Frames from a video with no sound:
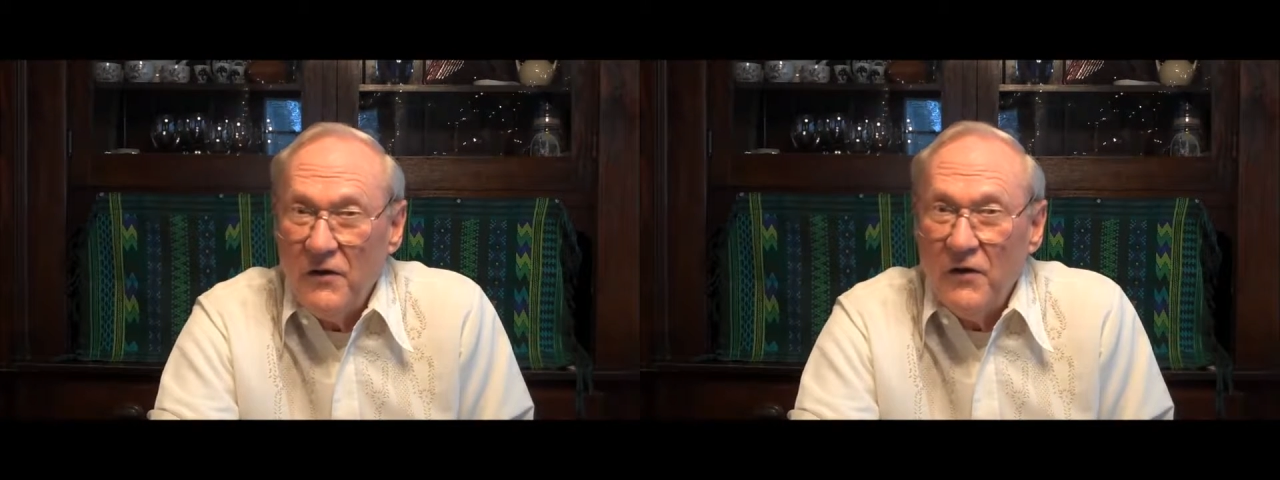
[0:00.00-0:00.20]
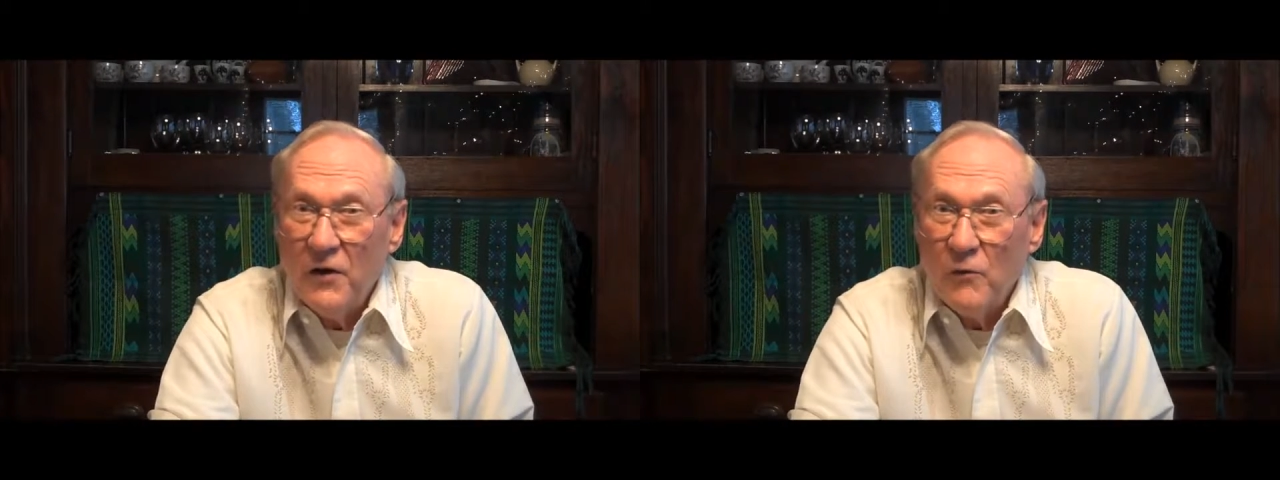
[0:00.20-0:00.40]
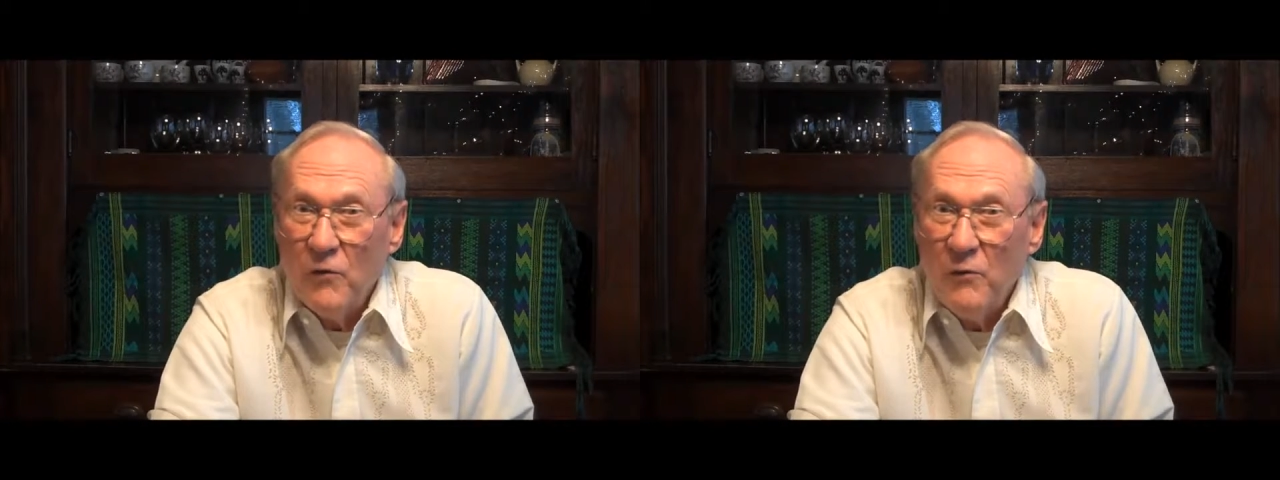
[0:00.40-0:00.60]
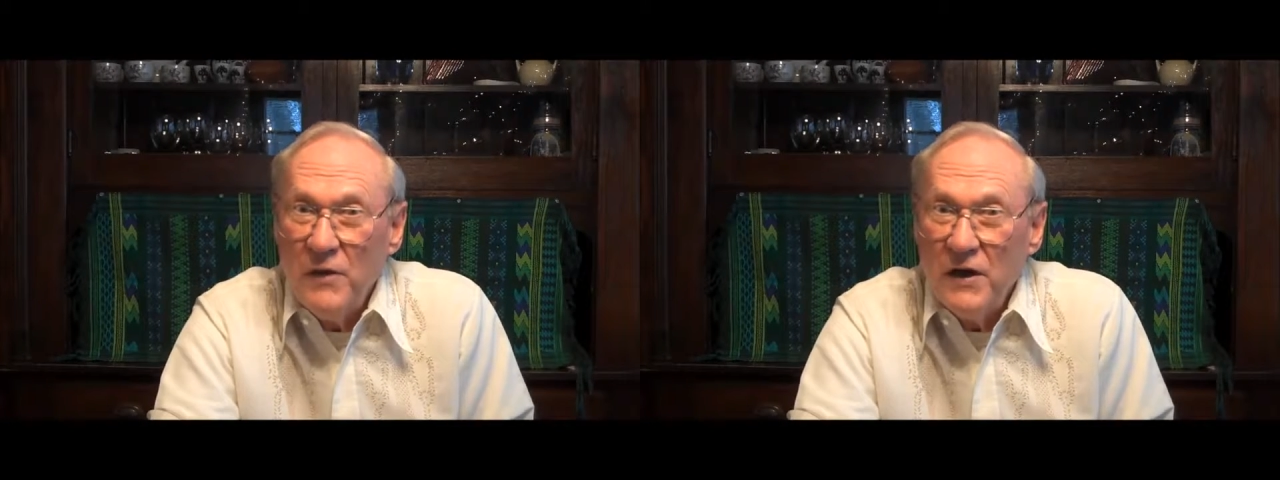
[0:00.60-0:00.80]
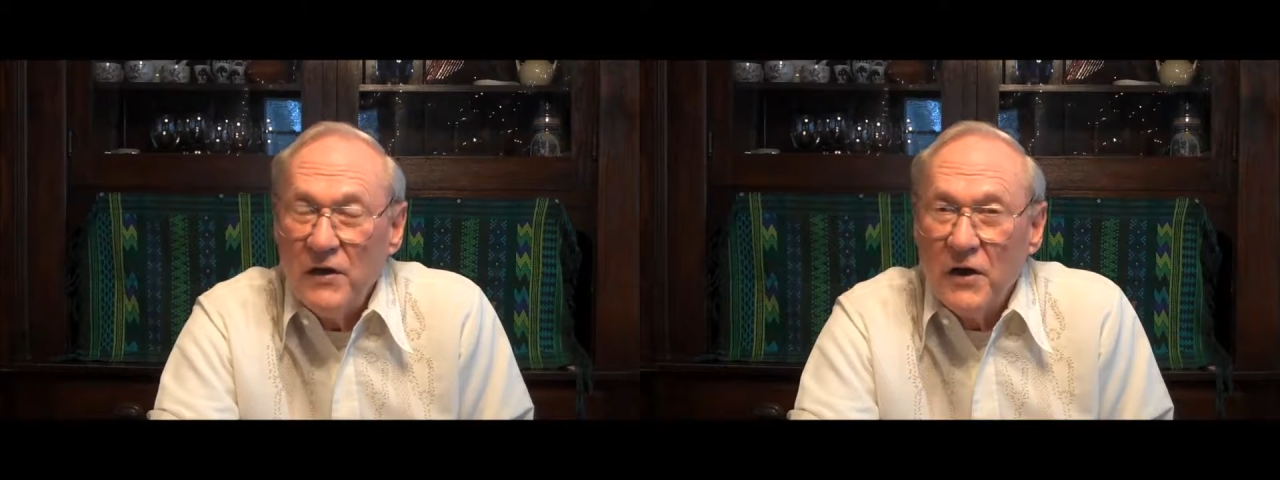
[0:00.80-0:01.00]
there will be
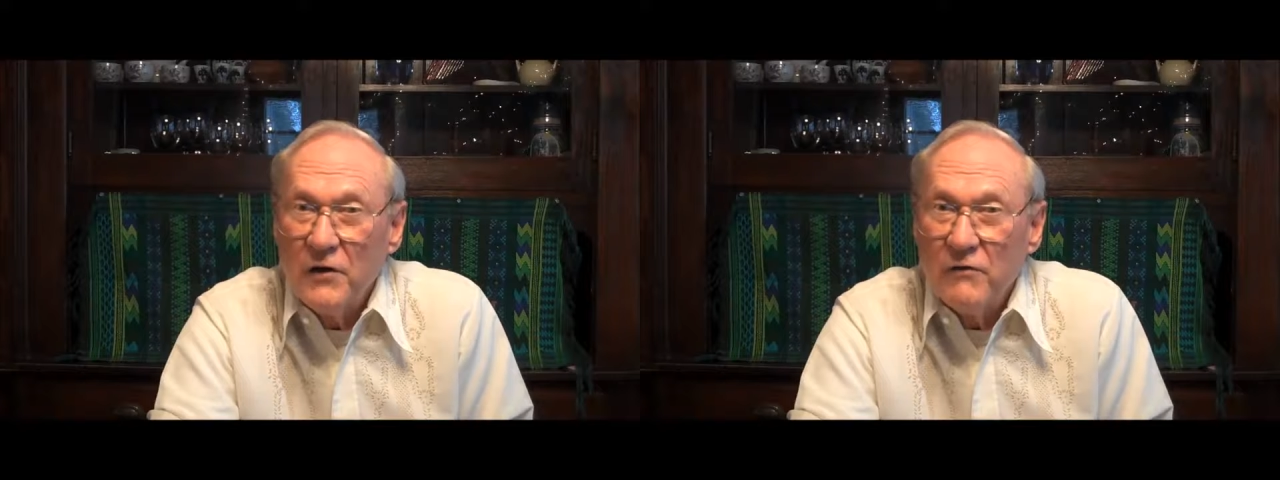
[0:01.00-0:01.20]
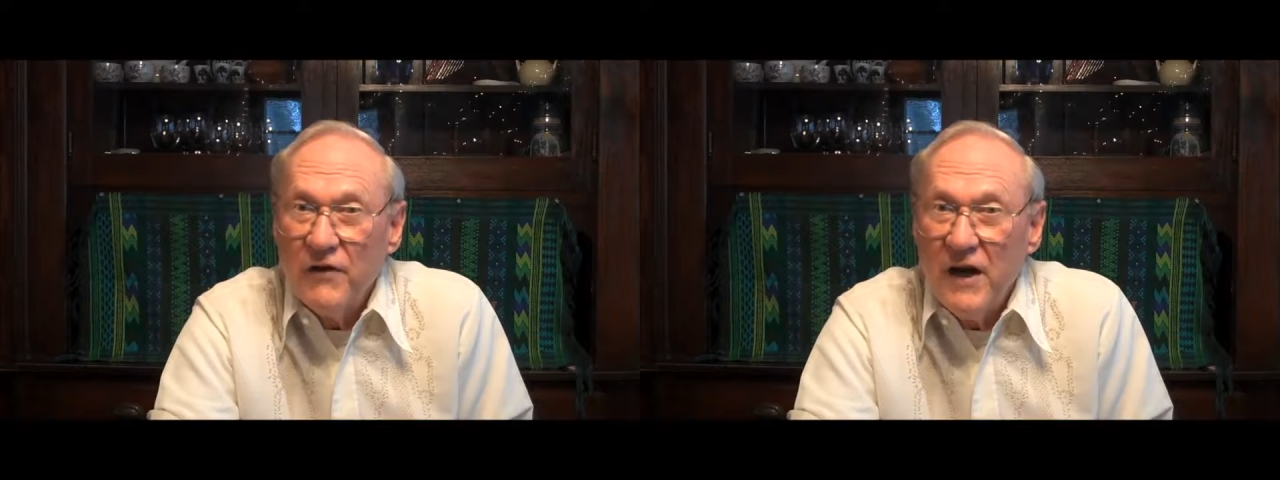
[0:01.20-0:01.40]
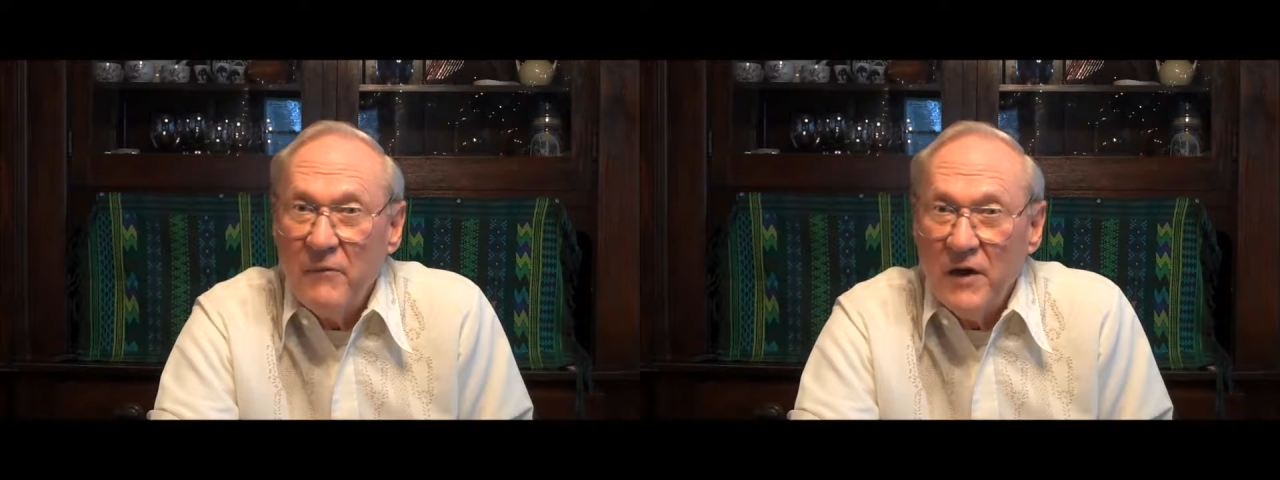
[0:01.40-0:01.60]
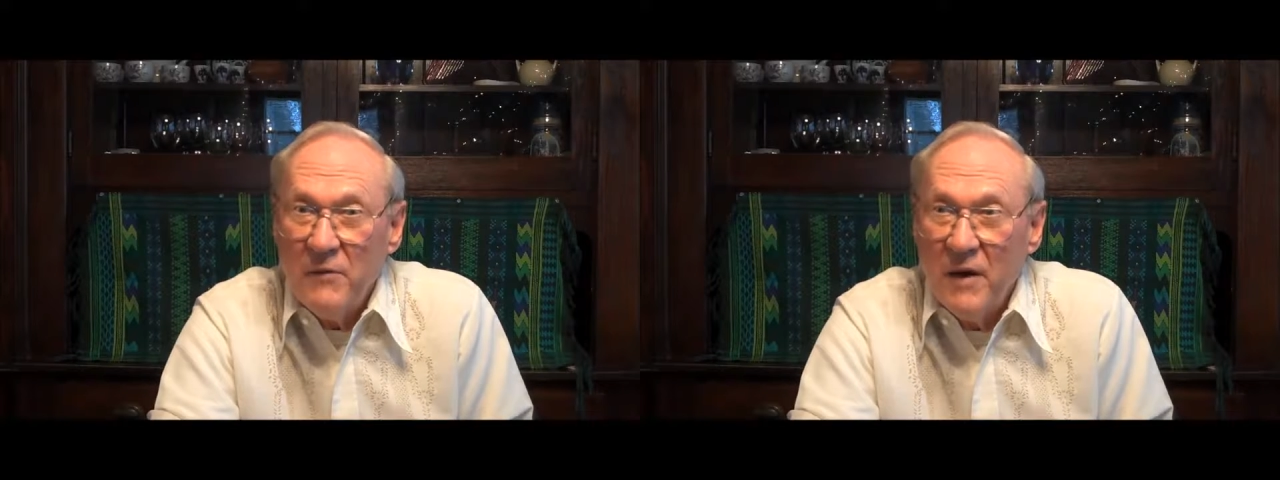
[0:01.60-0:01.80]
another family